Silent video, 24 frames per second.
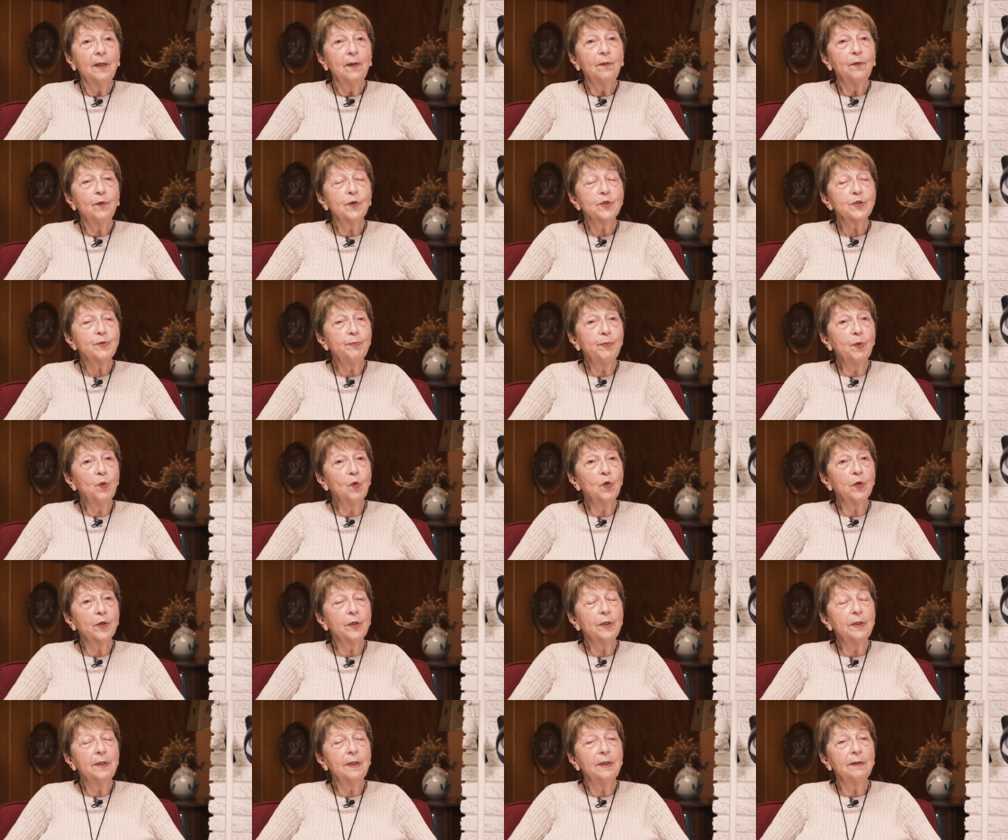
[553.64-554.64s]
was
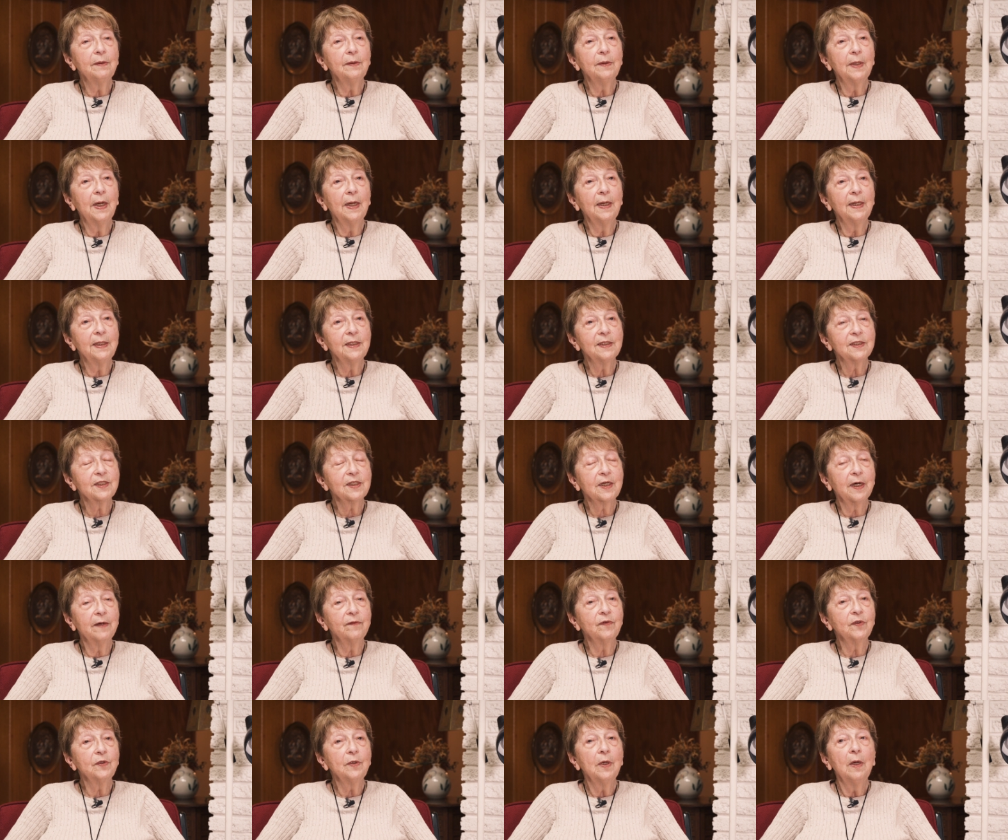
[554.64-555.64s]
born, I
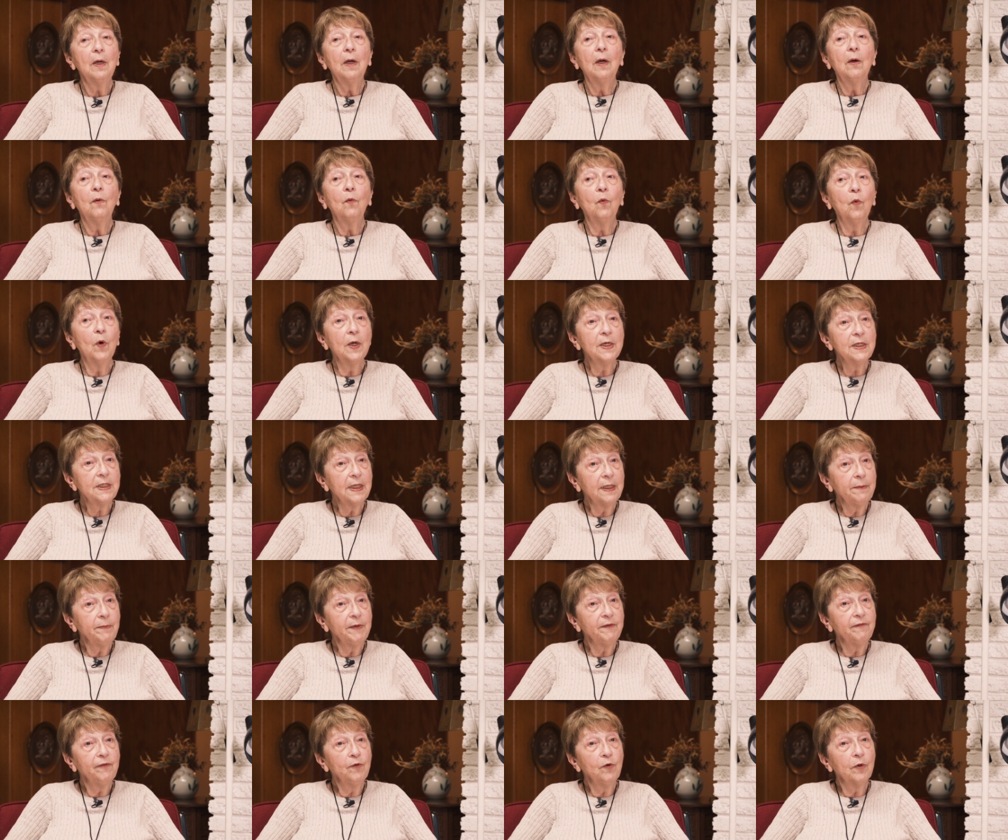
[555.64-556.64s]
discovered, one day
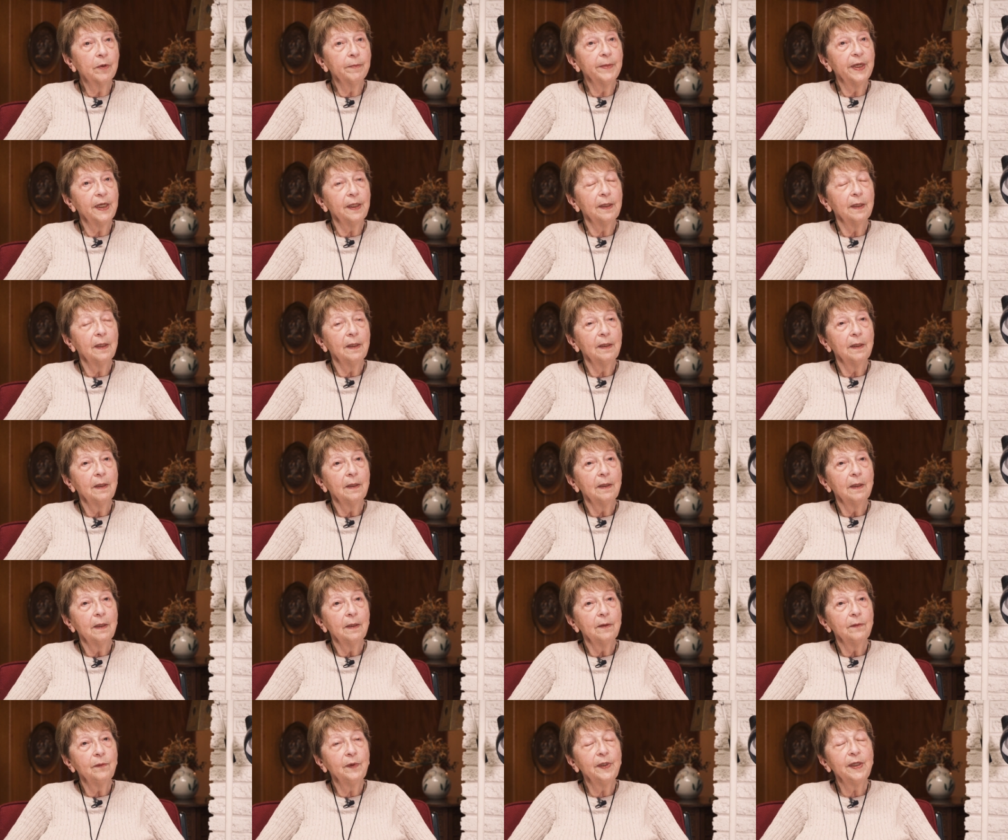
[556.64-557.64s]
before me.
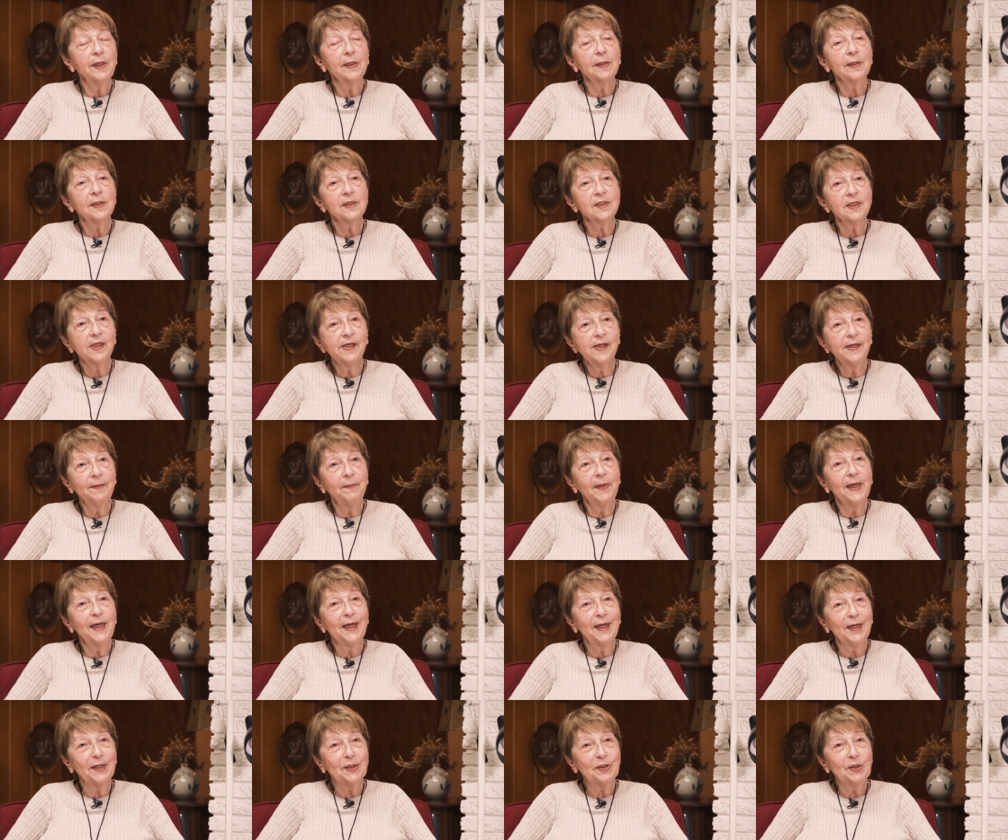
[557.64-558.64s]
We are the same
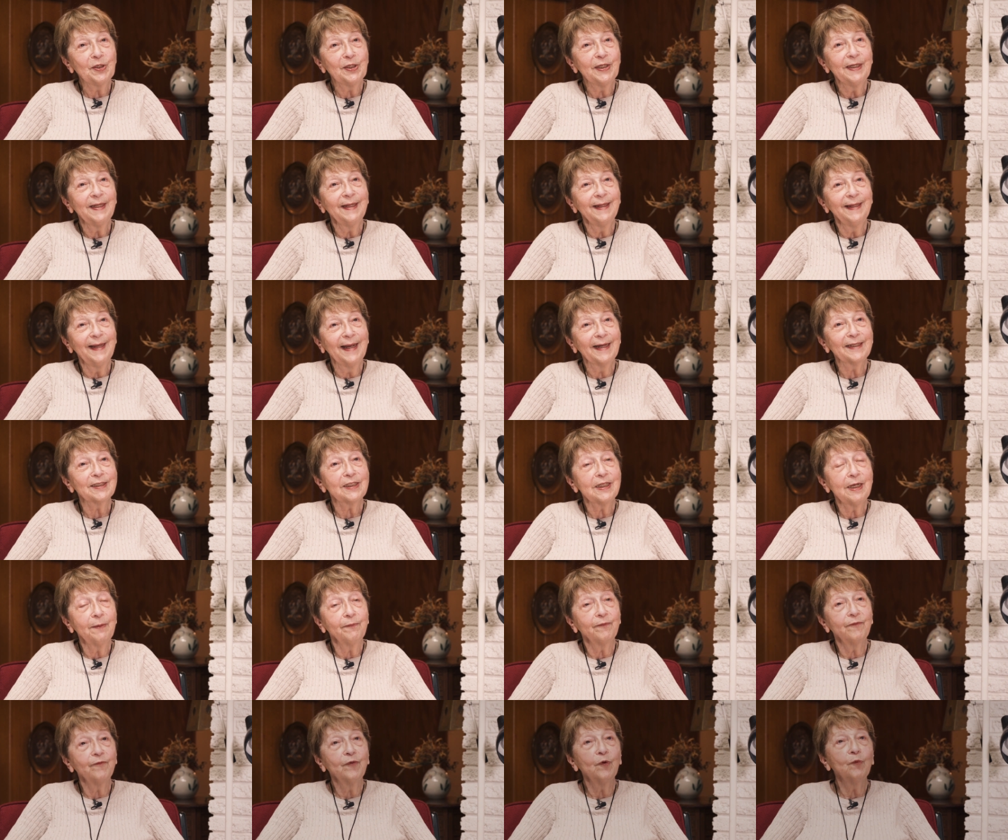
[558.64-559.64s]
age,
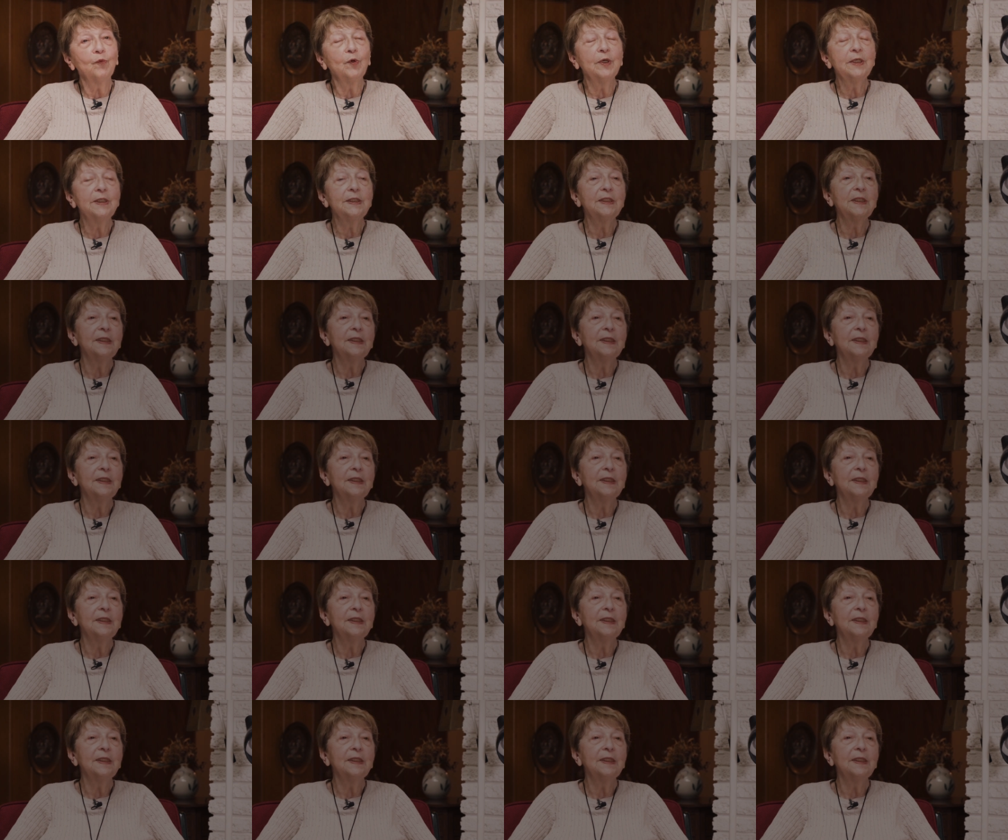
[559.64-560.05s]
except for one